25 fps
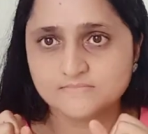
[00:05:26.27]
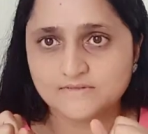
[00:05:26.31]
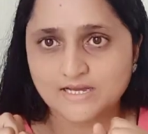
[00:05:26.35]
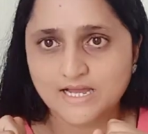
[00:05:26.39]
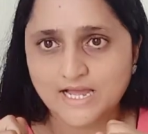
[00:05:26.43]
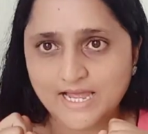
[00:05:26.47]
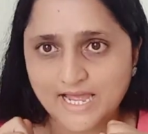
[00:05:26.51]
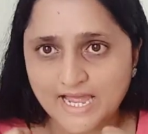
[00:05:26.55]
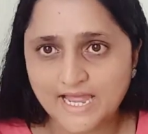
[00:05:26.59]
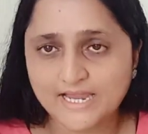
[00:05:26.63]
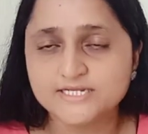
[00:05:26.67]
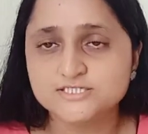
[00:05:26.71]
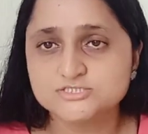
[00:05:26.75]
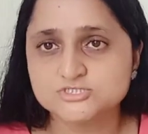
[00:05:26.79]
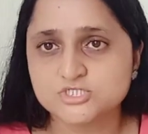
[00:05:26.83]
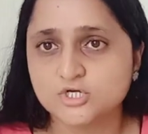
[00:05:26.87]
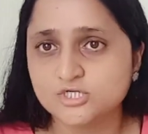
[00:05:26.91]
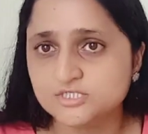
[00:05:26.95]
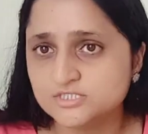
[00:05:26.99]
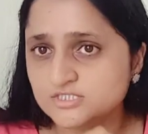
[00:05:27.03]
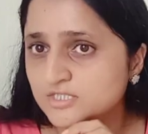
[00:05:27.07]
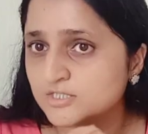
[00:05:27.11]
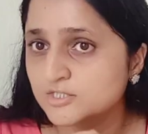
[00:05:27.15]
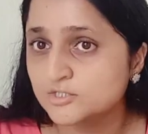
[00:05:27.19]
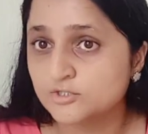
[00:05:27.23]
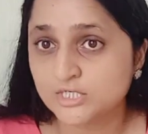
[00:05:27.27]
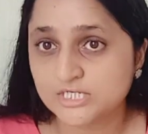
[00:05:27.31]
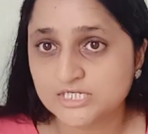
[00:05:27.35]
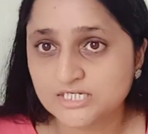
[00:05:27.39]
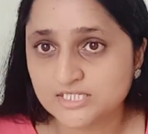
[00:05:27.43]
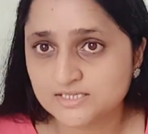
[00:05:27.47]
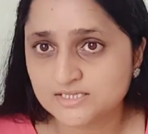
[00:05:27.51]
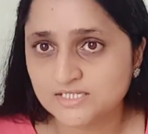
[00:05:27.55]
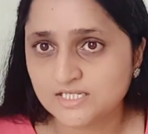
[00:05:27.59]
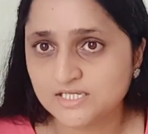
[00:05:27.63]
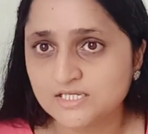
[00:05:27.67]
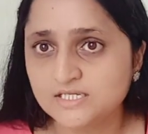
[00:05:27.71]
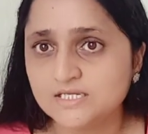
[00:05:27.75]
hands-on written
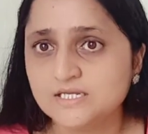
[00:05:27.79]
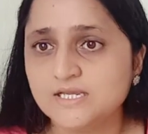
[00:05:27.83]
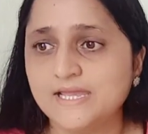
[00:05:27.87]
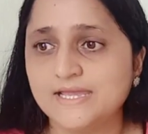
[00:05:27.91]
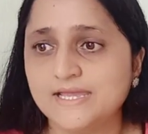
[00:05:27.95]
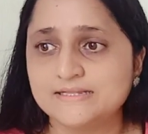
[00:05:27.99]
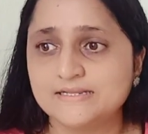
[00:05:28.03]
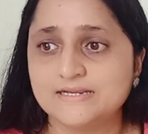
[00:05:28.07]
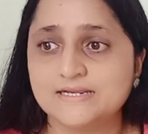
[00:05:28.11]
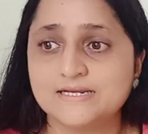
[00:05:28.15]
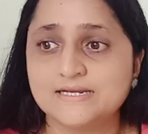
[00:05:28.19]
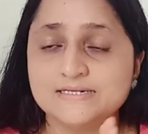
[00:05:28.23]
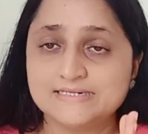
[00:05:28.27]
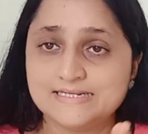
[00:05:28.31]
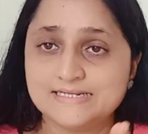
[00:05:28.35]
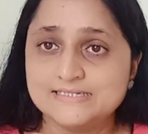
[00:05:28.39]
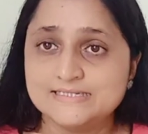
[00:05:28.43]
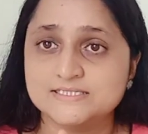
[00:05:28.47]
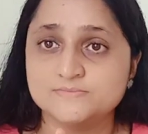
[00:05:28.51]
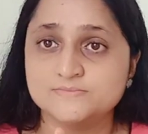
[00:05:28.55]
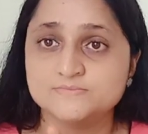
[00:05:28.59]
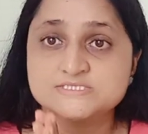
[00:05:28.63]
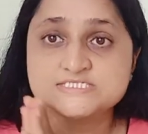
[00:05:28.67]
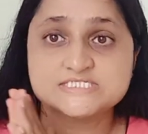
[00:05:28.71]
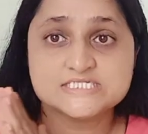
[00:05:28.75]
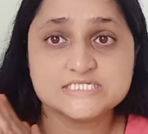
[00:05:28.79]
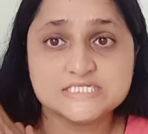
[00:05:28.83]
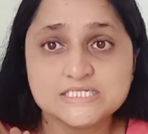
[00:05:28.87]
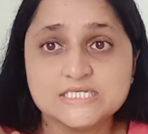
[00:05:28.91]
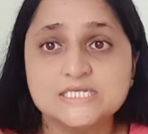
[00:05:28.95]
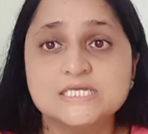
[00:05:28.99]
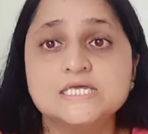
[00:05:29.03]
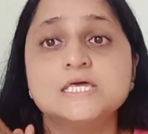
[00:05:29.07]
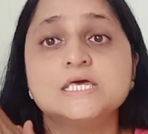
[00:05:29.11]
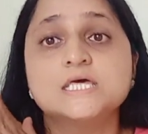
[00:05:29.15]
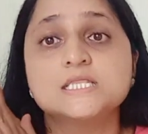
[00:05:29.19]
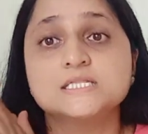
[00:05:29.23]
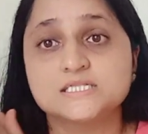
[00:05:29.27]
thing, and I can tell them, see,
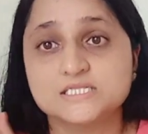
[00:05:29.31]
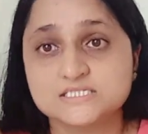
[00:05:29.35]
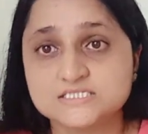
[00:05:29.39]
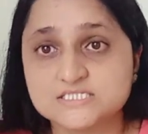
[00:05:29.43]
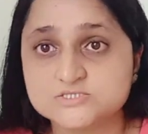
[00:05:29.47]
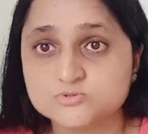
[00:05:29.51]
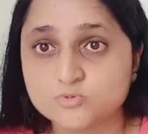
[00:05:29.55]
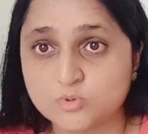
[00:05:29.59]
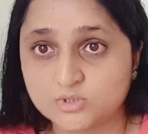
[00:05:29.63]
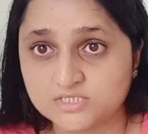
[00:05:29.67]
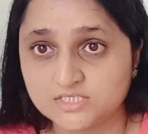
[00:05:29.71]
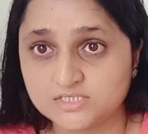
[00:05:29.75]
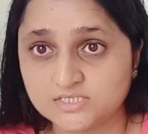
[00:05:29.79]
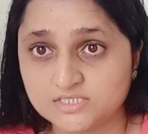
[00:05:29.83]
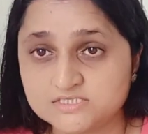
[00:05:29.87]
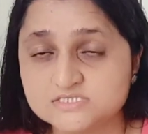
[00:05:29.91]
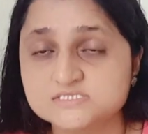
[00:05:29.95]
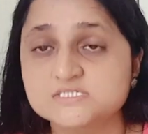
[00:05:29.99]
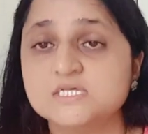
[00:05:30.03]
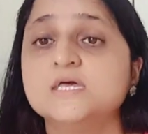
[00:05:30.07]
this is what it is.